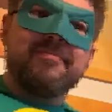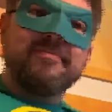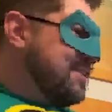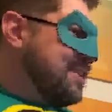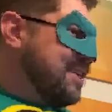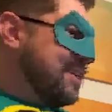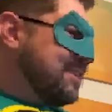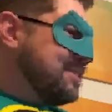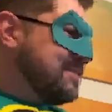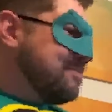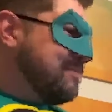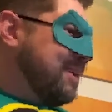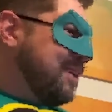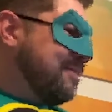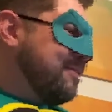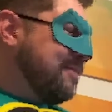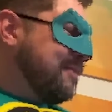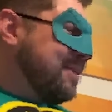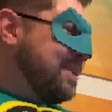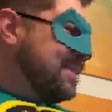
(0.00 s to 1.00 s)
Yes, my
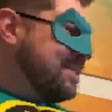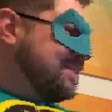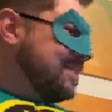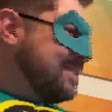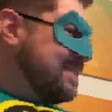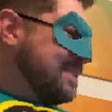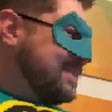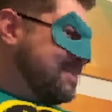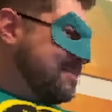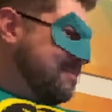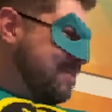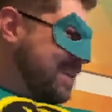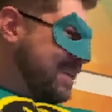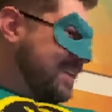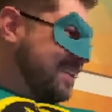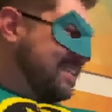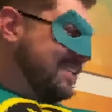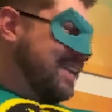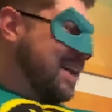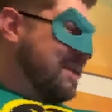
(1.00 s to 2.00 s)
friends, it's
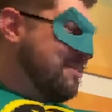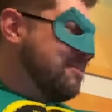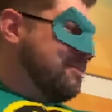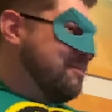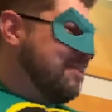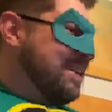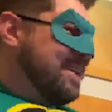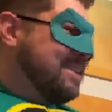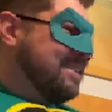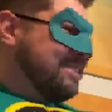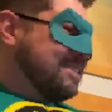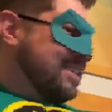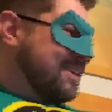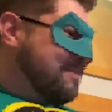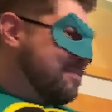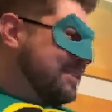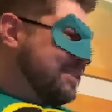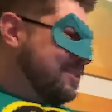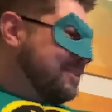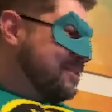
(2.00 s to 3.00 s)
me, NAMI Man,
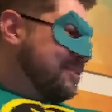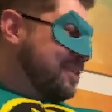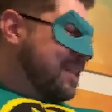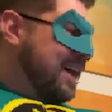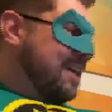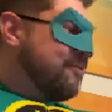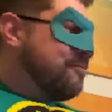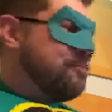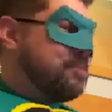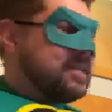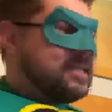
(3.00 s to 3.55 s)
coming to you live.